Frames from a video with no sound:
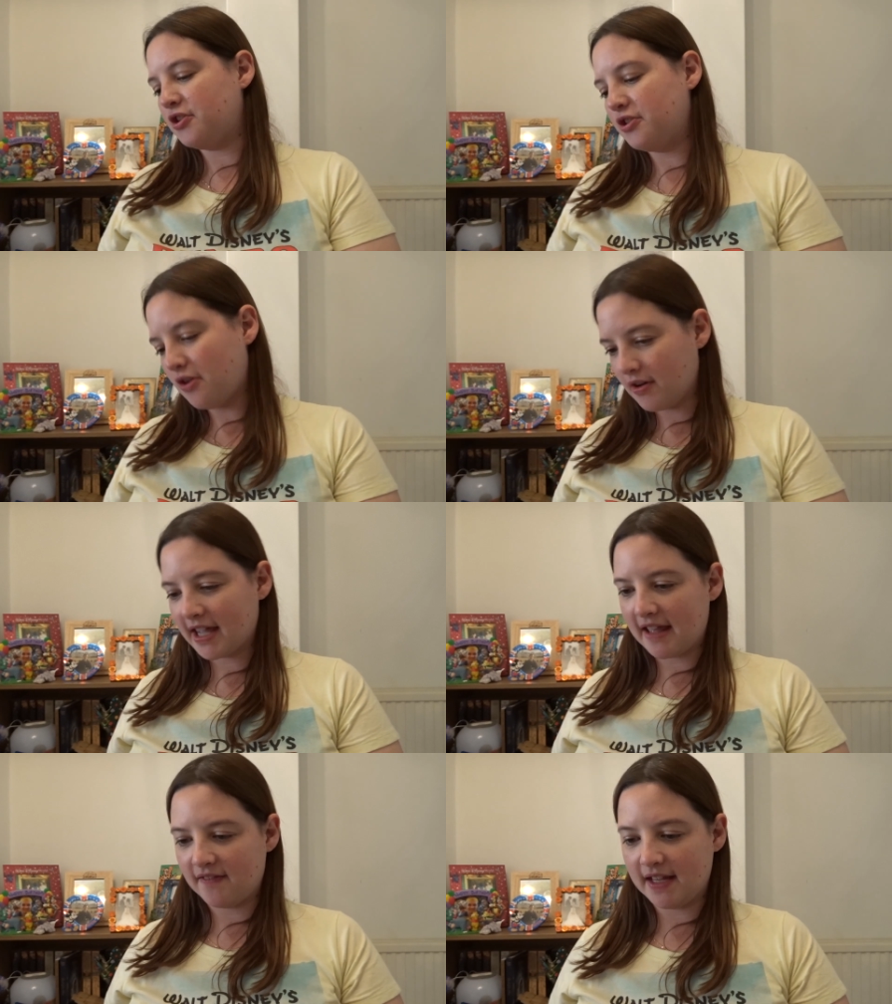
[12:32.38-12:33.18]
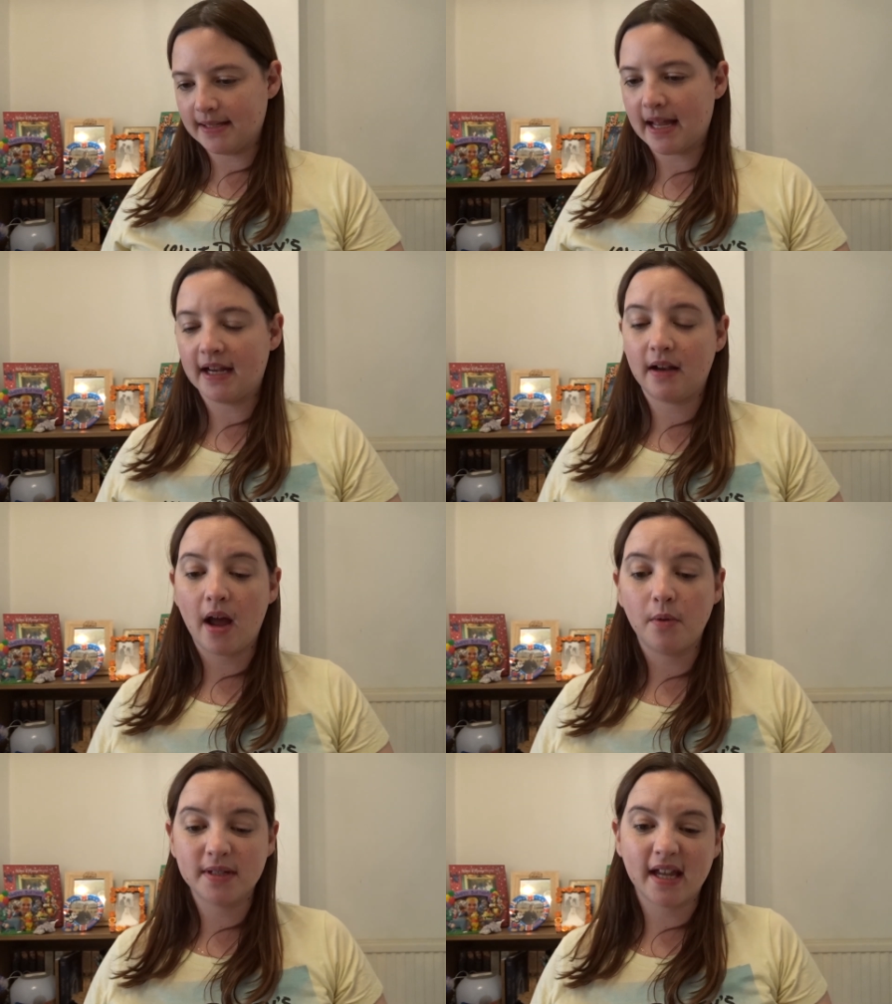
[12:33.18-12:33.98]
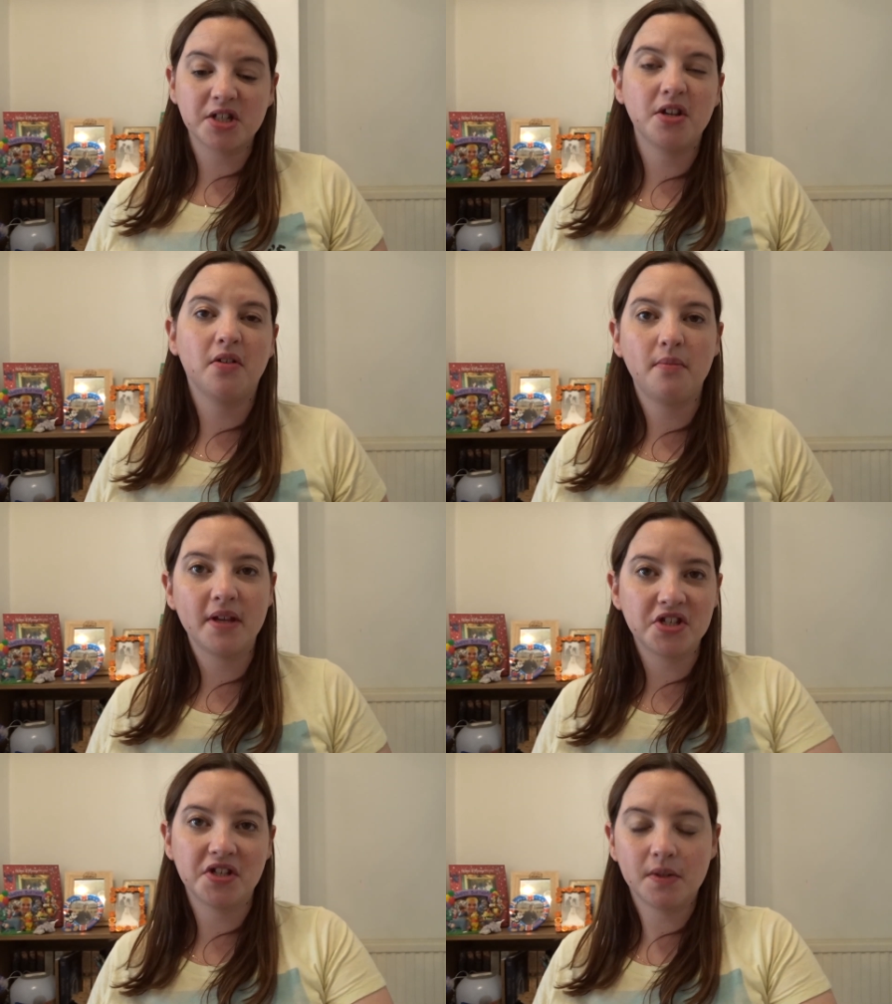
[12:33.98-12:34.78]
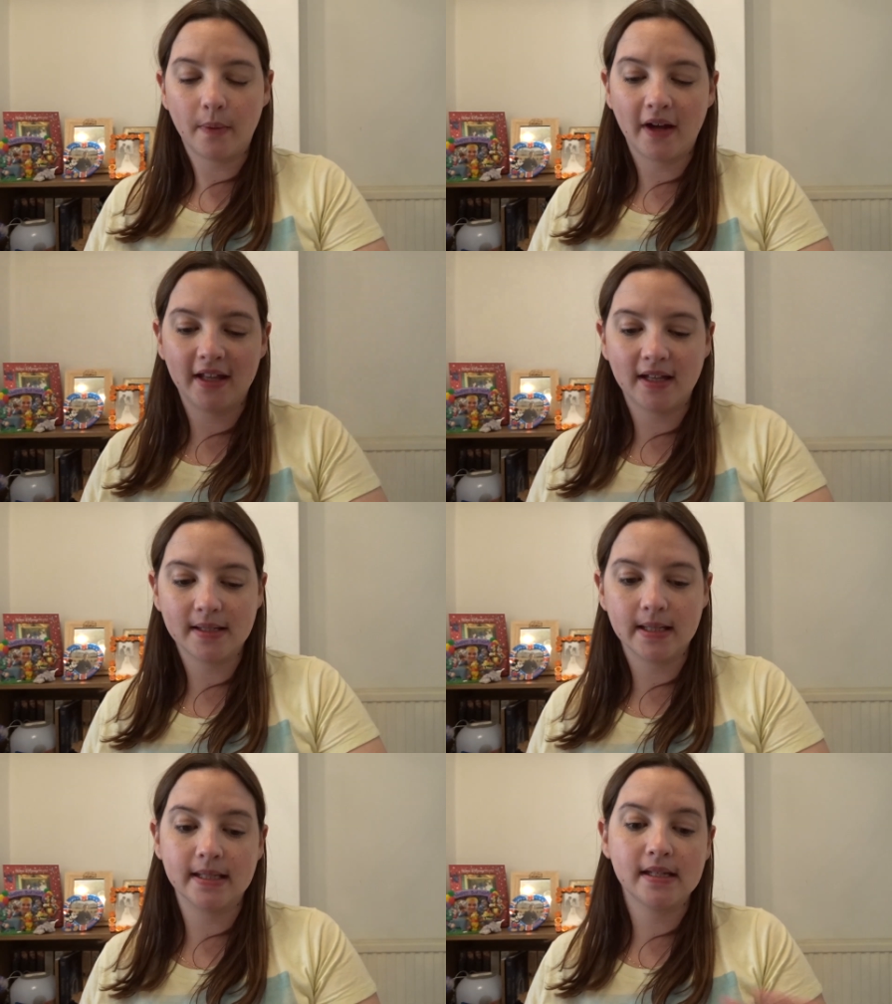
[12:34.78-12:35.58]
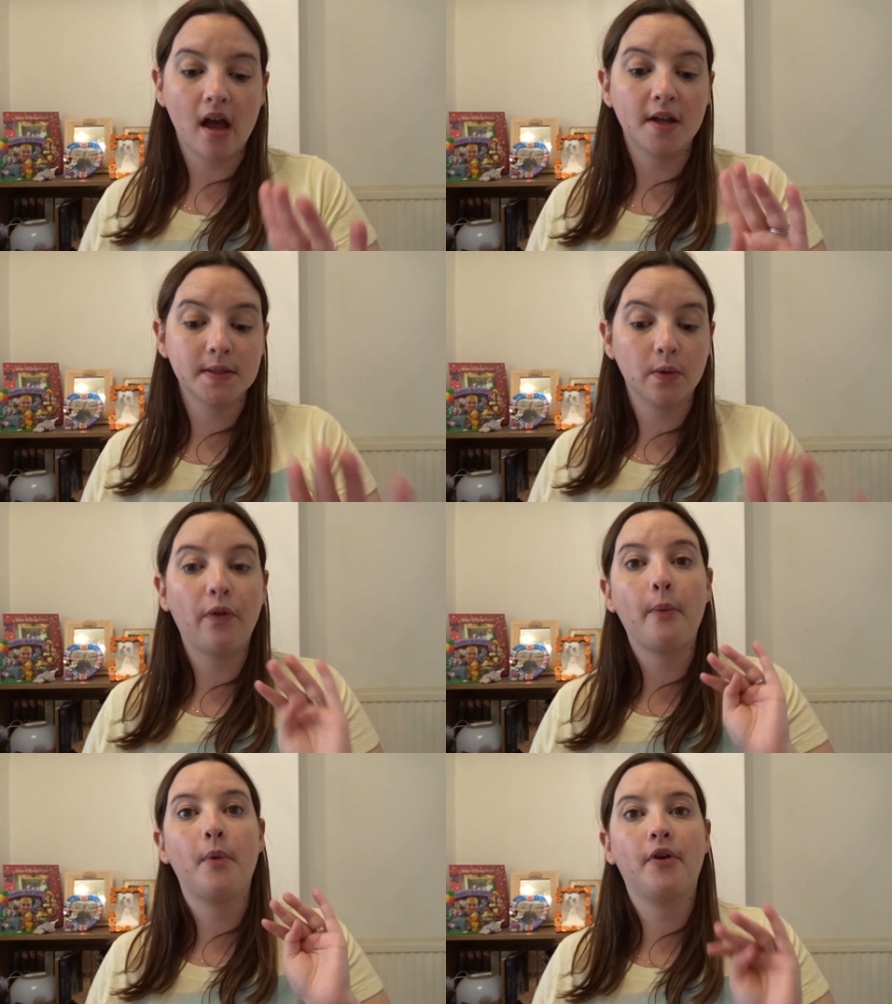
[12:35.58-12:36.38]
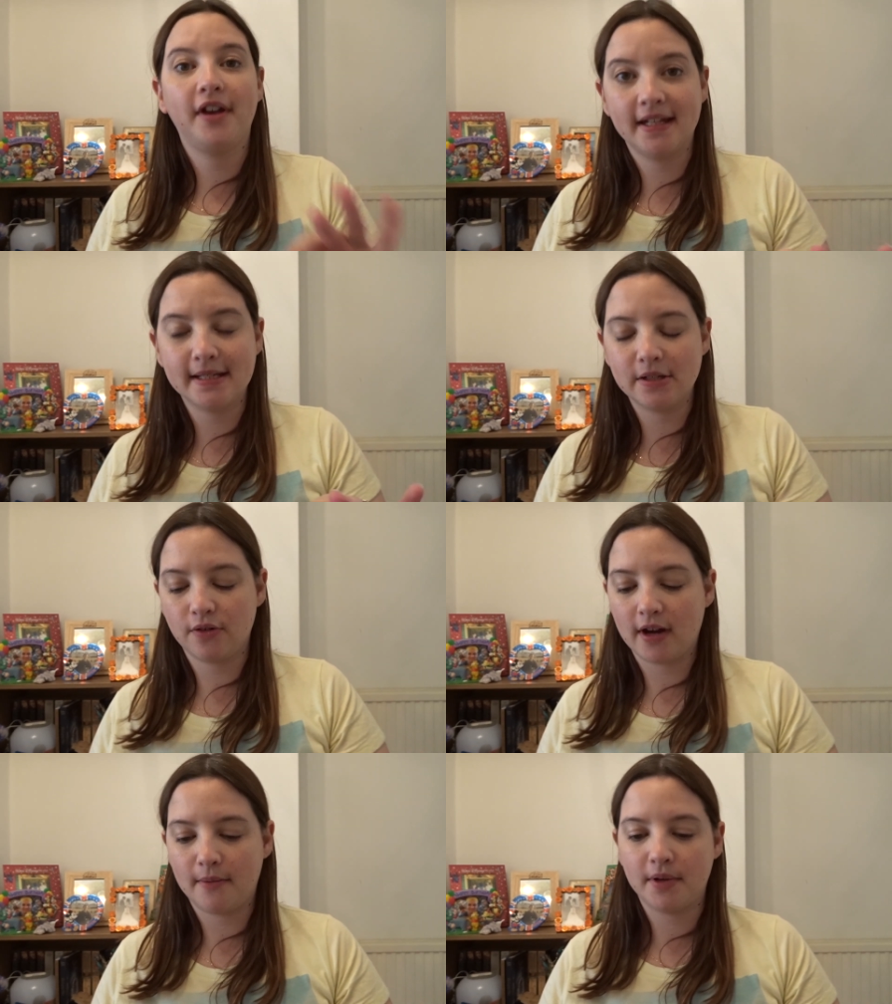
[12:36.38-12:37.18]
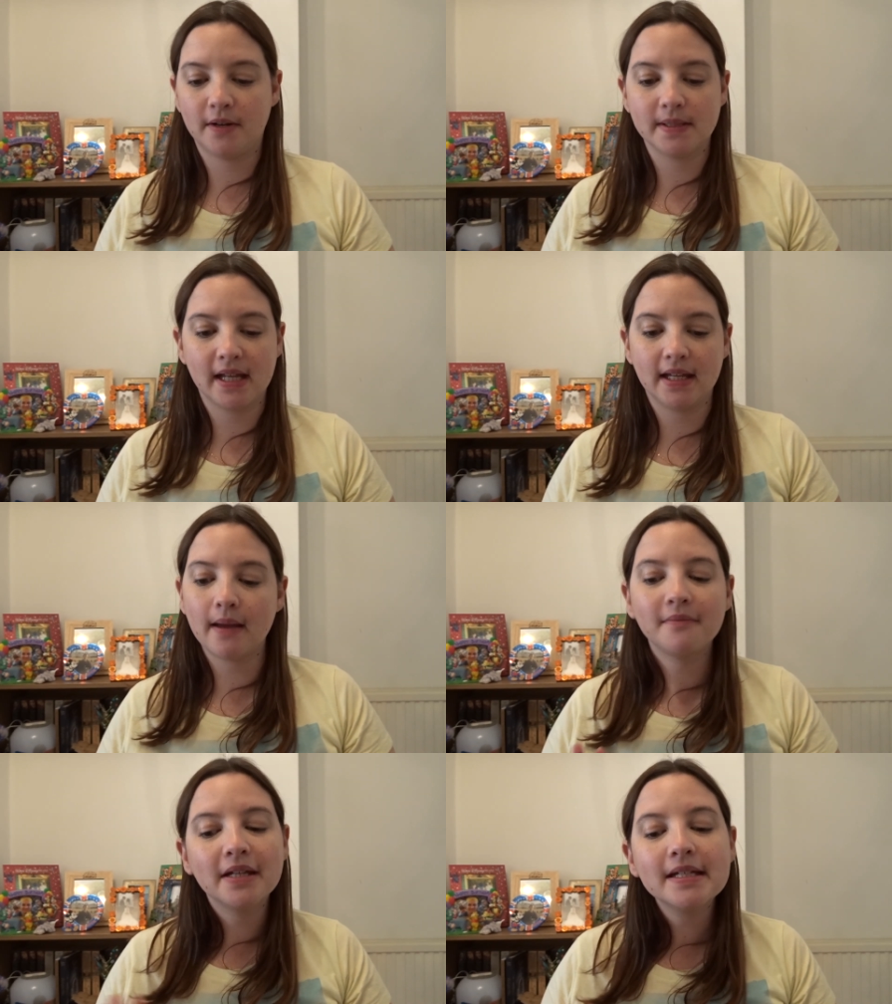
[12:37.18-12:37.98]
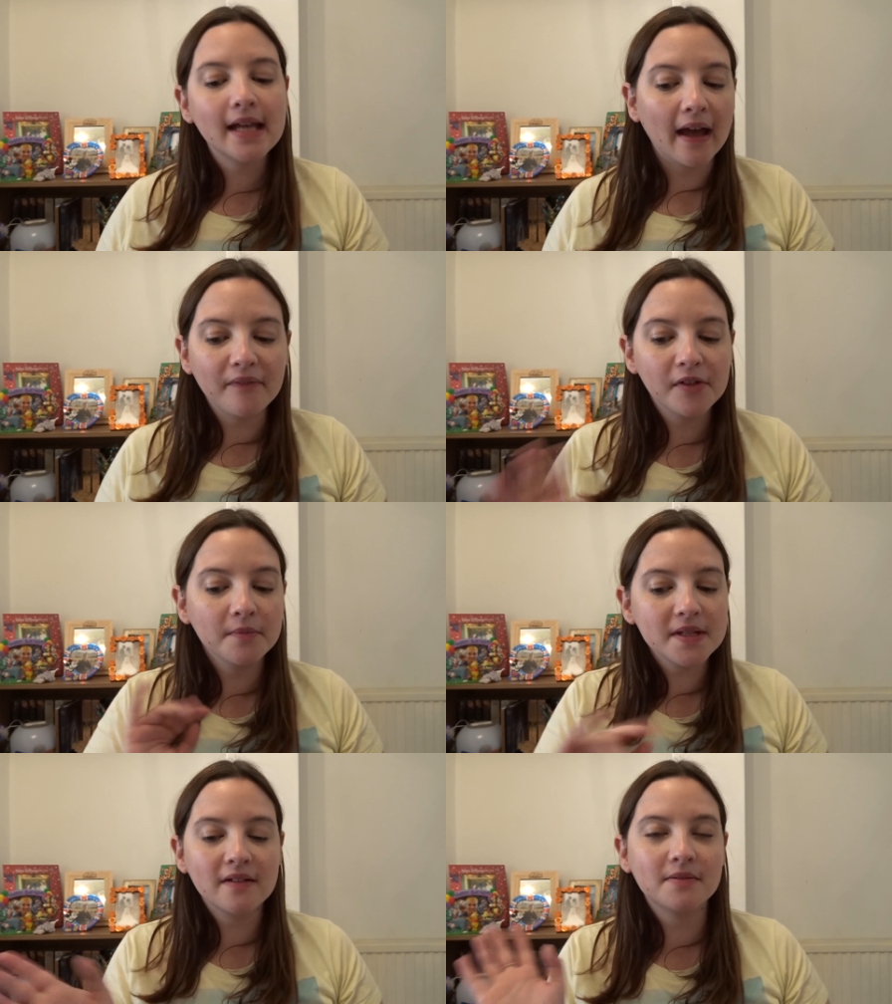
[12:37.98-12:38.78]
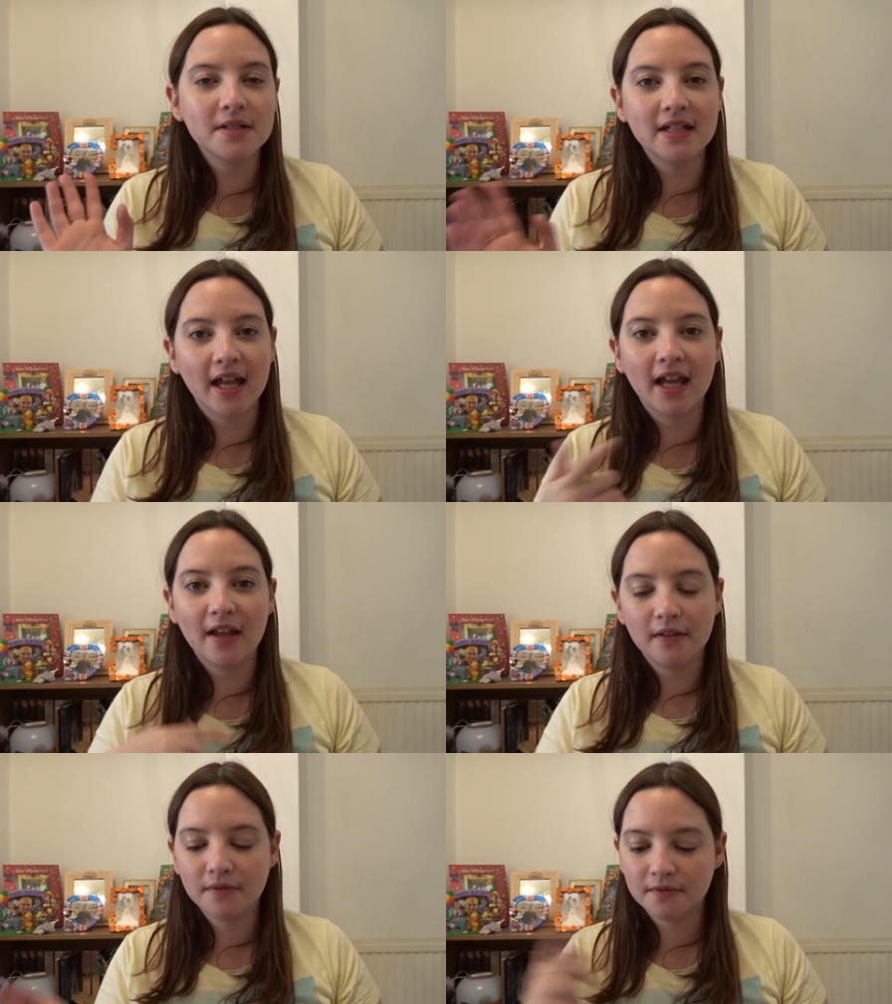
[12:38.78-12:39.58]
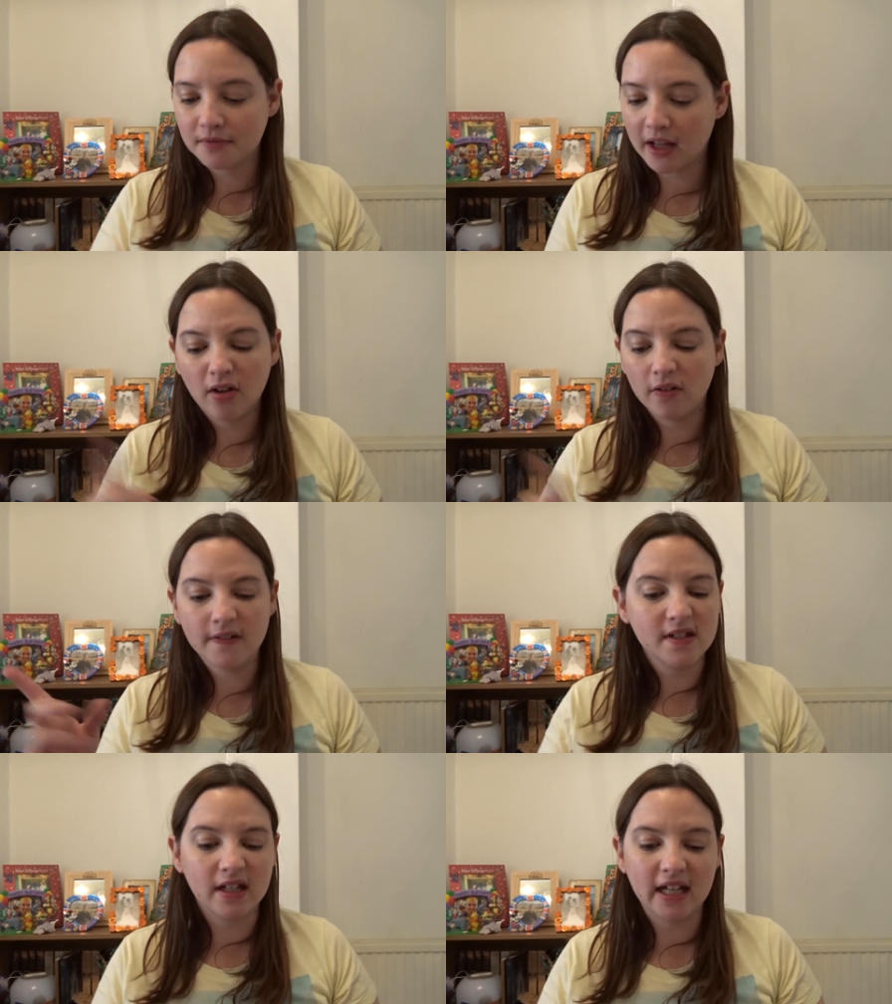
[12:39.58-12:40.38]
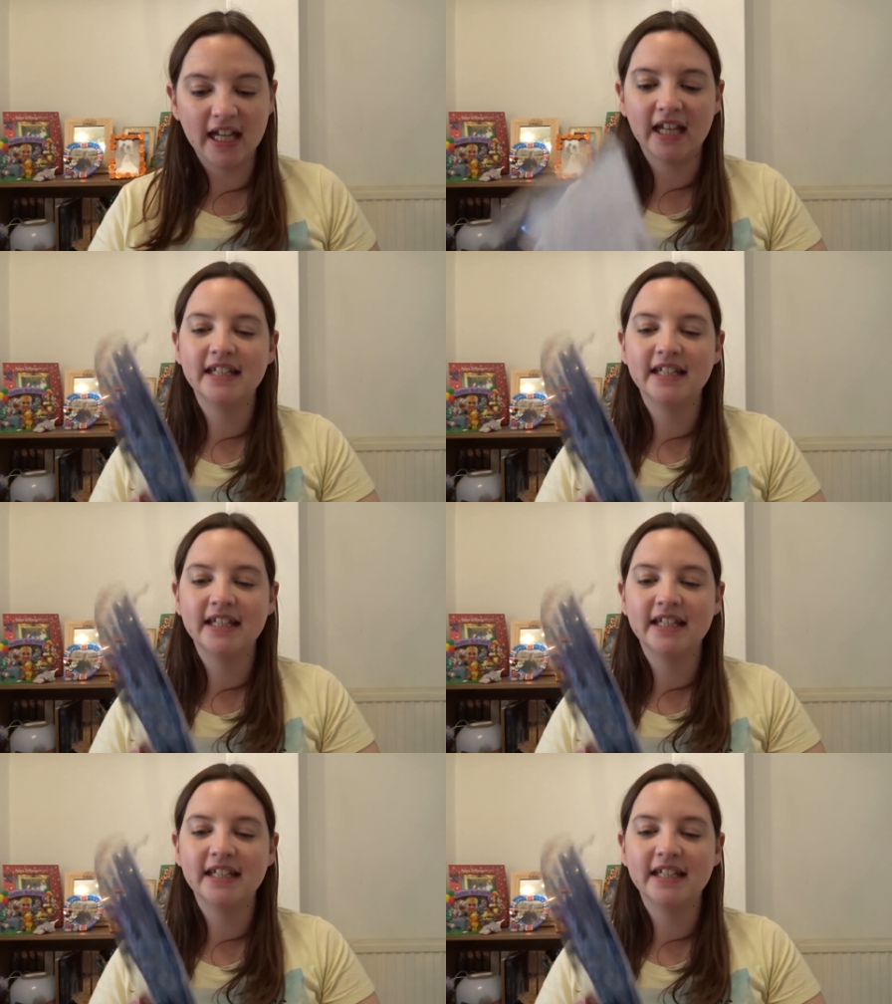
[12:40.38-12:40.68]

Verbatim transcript: not get these, and I was actually on a mission to buy these because I saw them on Instagram and I was like, yep, need to have them. Sent them to Dave like constantly.